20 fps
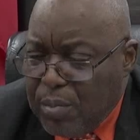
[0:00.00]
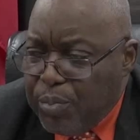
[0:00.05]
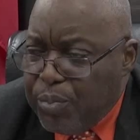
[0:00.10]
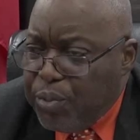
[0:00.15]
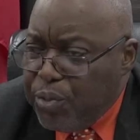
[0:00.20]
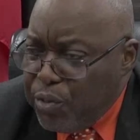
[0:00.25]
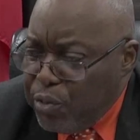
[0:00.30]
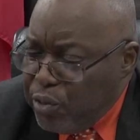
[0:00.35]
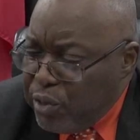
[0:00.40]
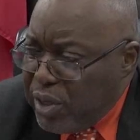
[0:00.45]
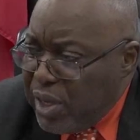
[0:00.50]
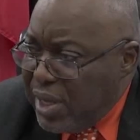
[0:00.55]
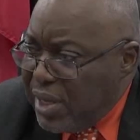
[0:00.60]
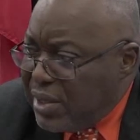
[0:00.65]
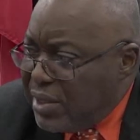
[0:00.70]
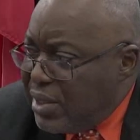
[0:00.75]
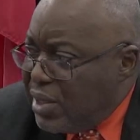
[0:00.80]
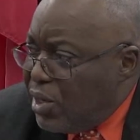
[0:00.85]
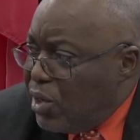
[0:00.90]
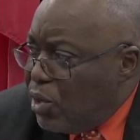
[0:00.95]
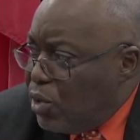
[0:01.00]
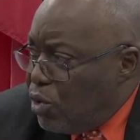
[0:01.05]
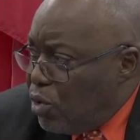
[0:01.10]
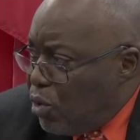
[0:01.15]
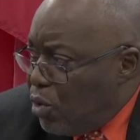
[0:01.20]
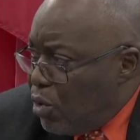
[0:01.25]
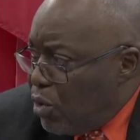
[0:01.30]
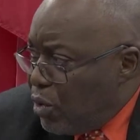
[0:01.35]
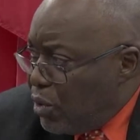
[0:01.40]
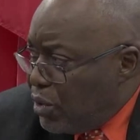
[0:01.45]
pruning the
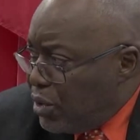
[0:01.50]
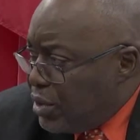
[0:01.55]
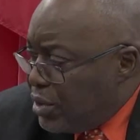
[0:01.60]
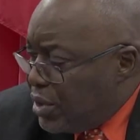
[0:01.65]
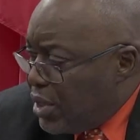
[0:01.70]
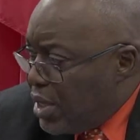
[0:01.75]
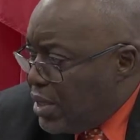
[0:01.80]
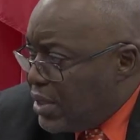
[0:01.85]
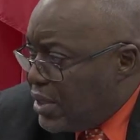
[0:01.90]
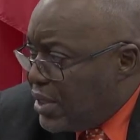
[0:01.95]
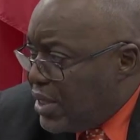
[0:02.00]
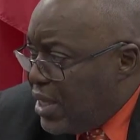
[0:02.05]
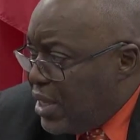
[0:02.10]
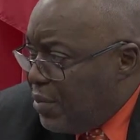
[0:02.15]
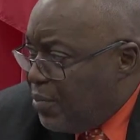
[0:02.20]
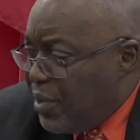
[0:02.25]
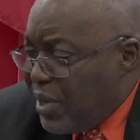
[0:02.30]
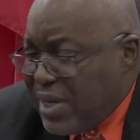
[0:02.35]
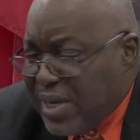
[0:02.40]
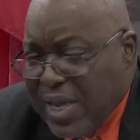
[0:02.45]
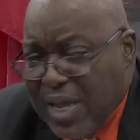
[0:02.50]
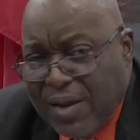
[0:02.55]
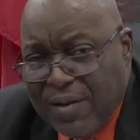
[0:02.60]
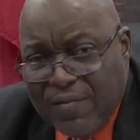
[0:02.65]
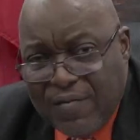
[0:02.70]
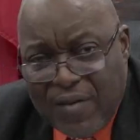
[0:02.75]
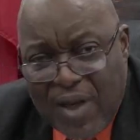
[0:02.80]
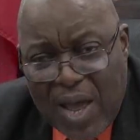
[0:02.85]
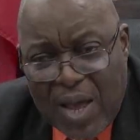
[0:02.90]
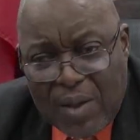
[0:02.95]
lawn and keeping the
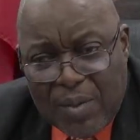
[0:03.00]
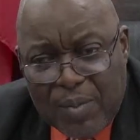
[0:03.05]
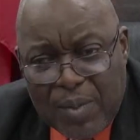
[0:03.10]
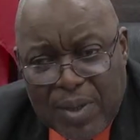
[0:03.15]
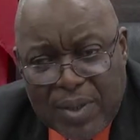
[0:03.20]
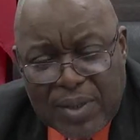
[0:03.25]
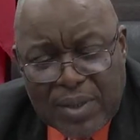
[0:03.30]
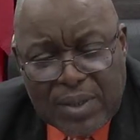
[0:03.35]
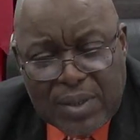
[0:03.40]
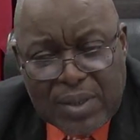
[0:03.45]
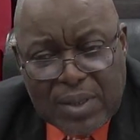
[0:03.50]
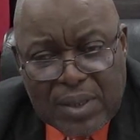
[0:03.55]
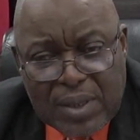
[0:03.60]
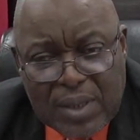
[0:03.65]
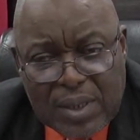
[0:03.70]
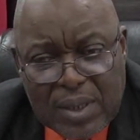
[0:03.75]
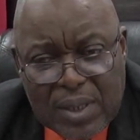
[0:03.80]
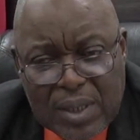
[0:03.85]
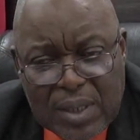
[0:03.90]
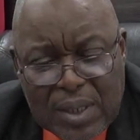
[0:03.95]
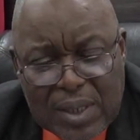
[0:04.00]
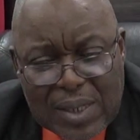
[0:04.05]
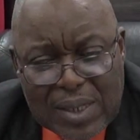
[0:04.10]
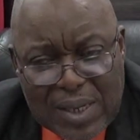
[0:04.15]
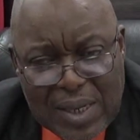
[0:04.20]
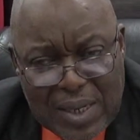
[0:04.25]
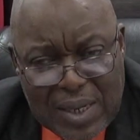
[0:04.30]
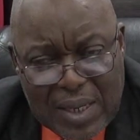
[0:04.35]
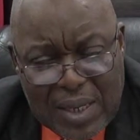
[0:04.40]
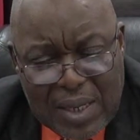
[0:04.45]
environment
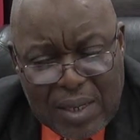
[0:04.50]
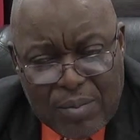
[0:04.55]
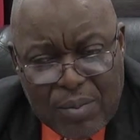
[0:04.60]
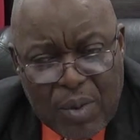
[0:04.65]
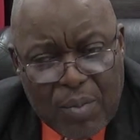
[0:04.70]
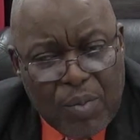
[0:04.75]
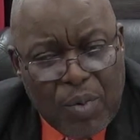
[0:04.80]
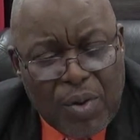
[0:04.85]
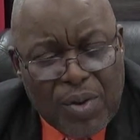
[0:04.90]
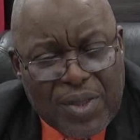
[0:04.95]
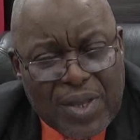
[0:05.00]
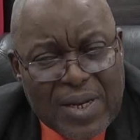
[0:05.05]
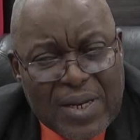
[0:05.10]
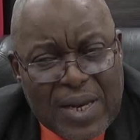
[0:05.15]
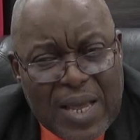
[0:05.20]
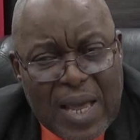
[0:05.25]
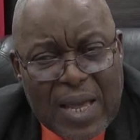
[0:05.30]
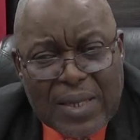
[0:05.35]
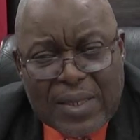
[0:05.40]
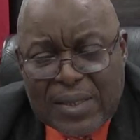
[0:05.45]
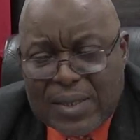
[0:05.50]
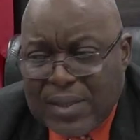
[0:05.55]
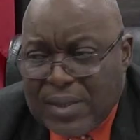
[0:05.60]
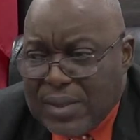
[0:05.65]
clean. But more than that,